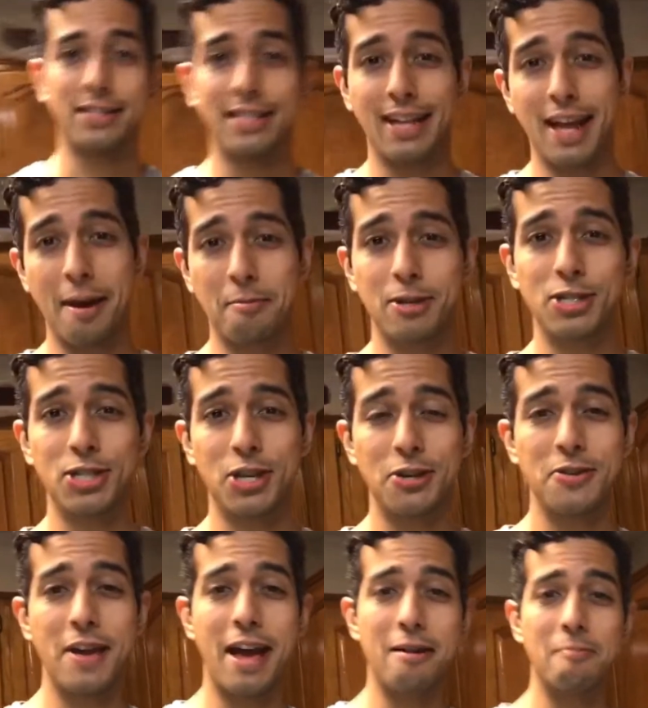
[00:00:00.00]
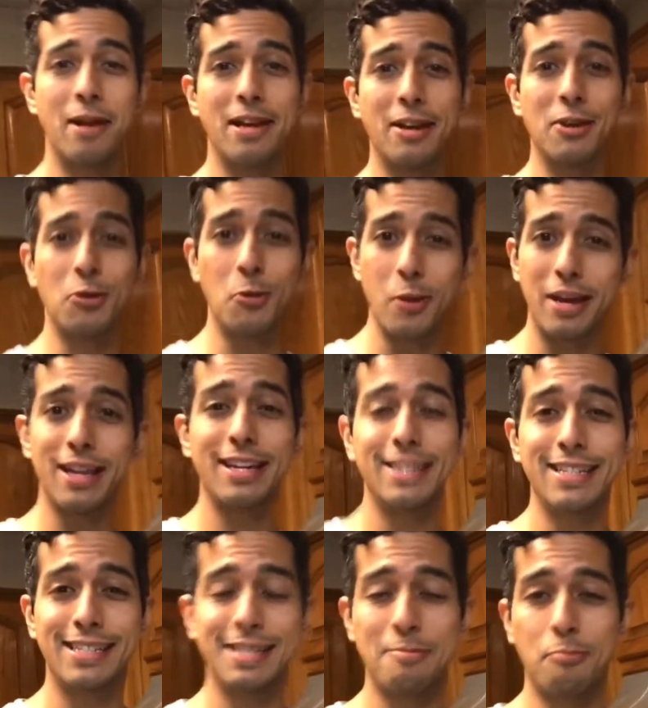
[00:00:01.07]
Today I'm going to show you how to make a quick and
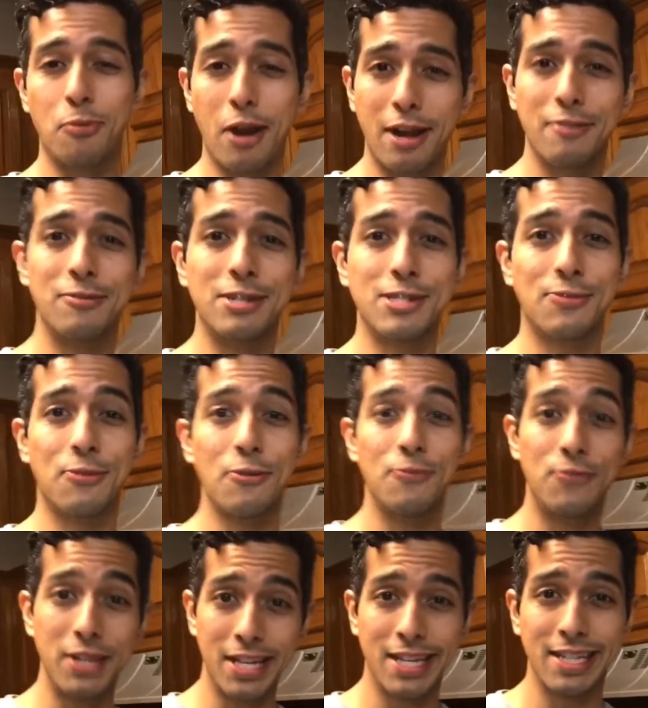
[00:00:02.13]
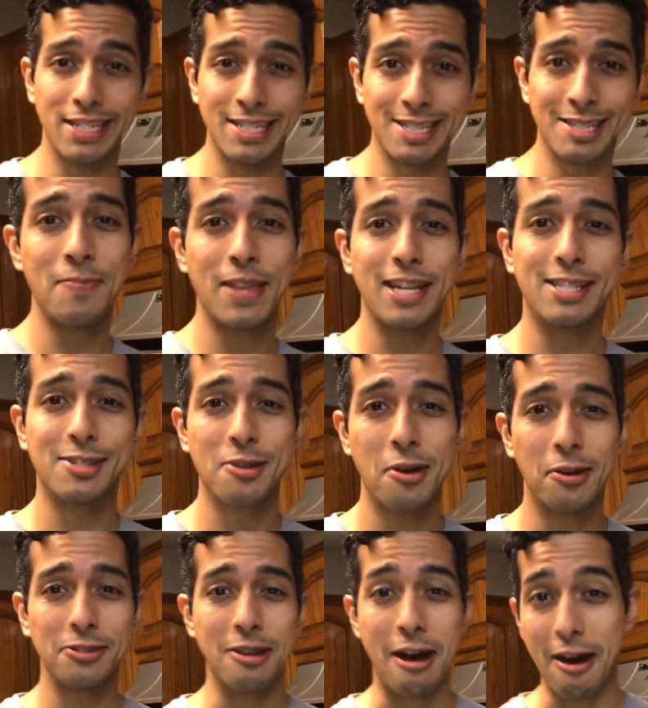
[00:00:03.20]
easy breakfast for vegans. It's
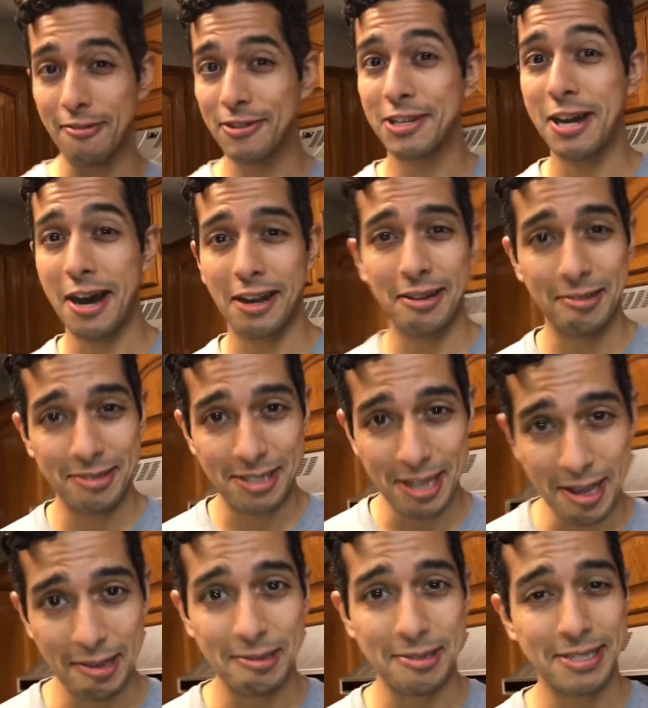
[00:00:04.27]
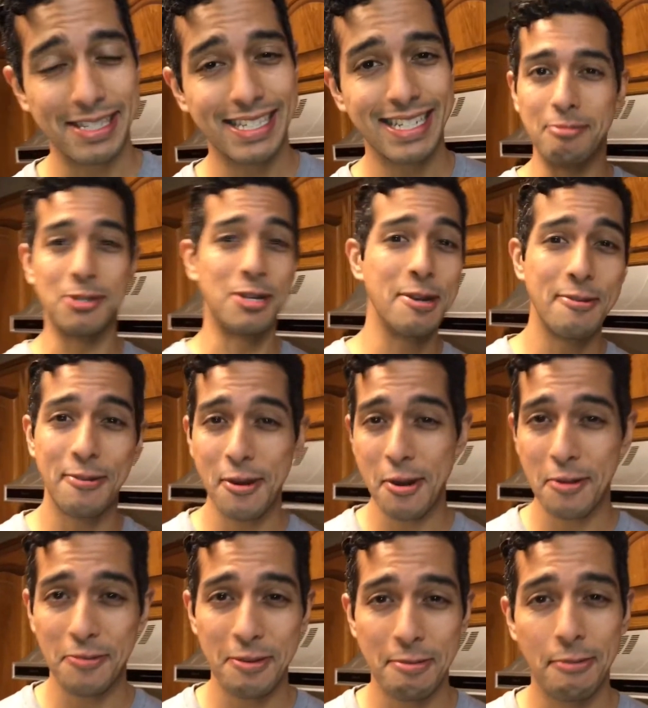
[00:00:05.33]
called avocado toast. I'm sure you've heard
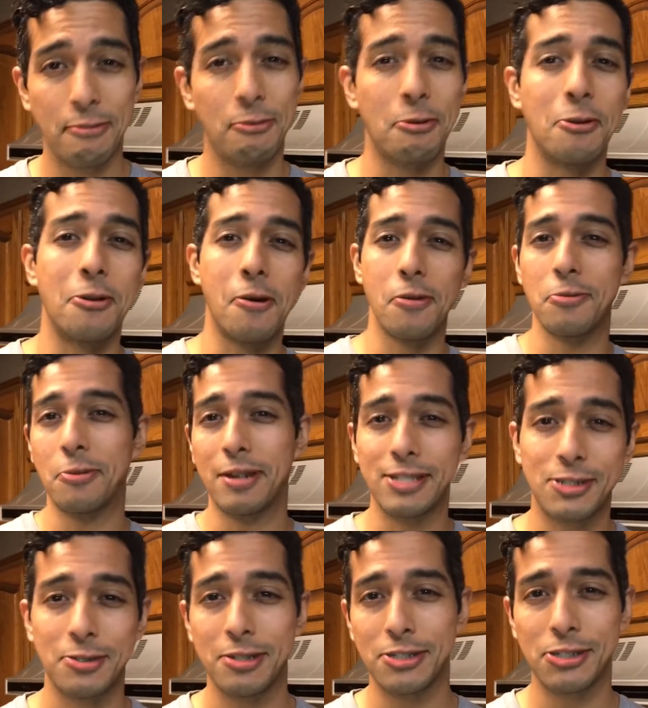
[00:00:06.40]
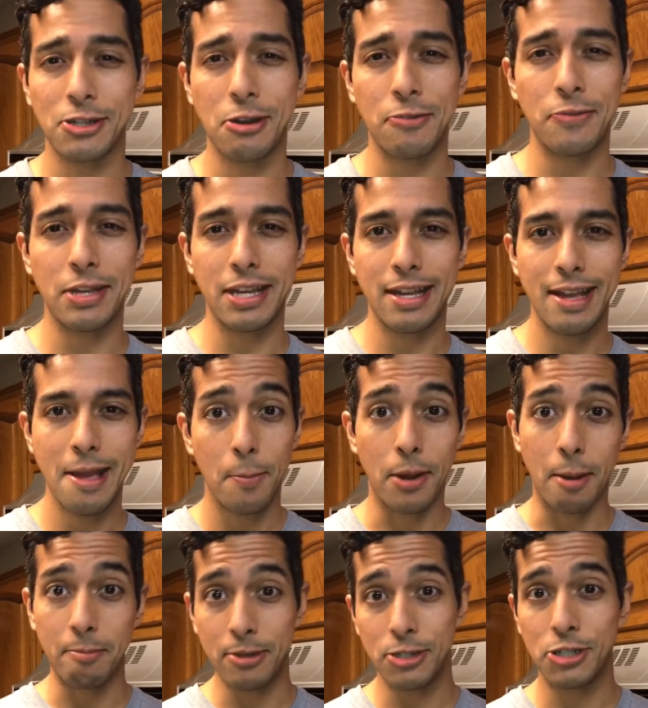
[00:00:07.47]
of it before, all the restaurants serve it, but
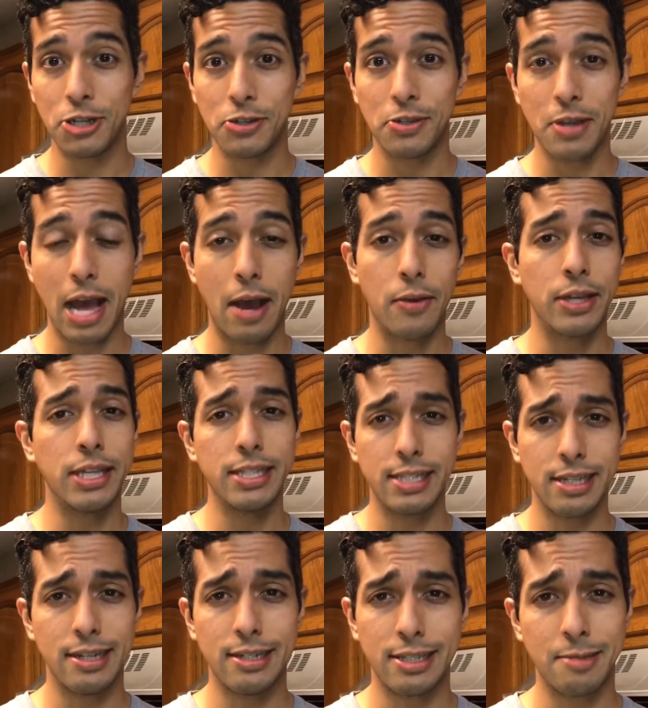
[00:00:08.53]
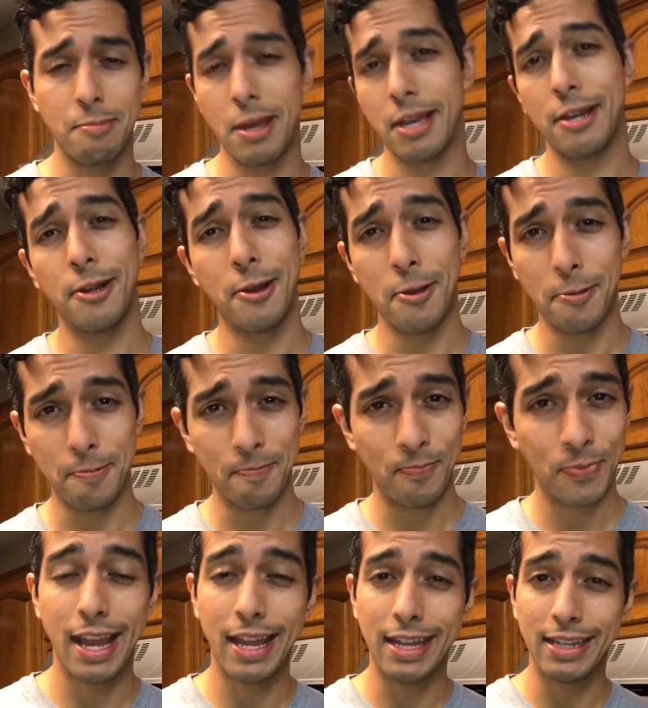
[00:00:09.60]
I'm going to show you how easy it is to make it at home
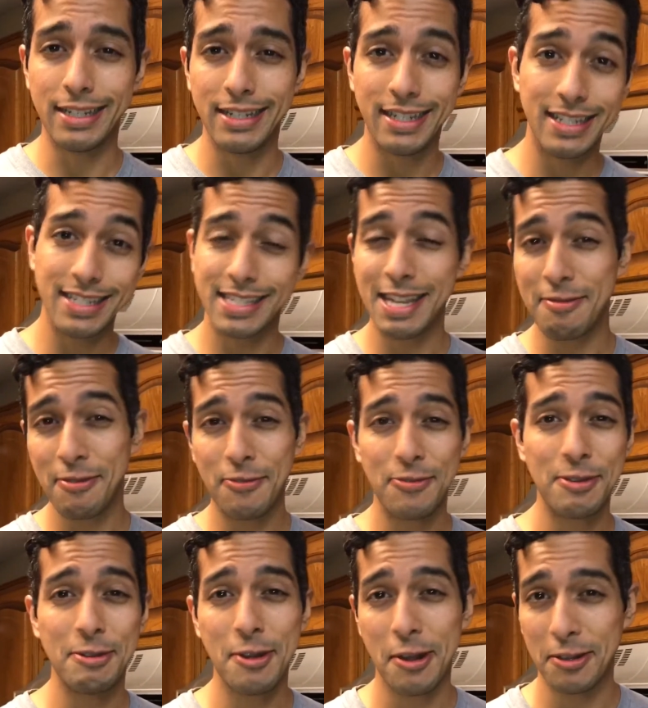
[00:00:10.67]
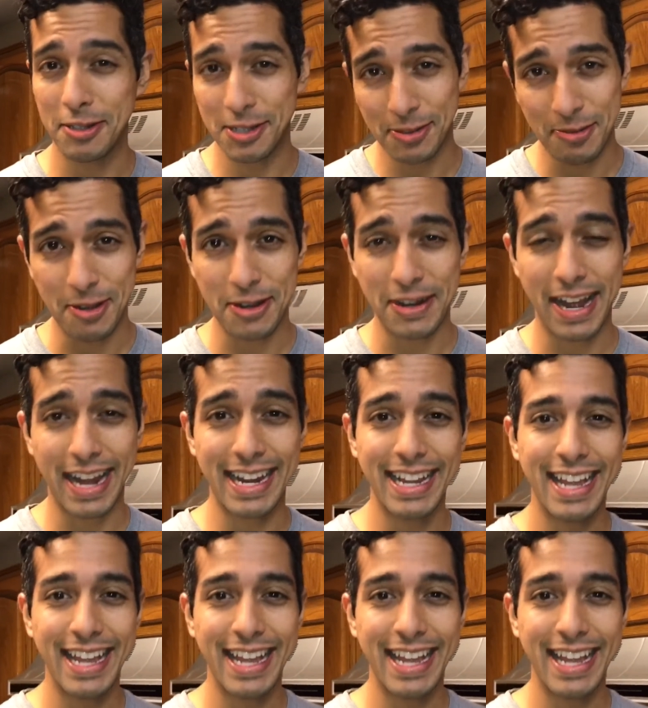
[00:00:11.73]
and save a few dollars while you're at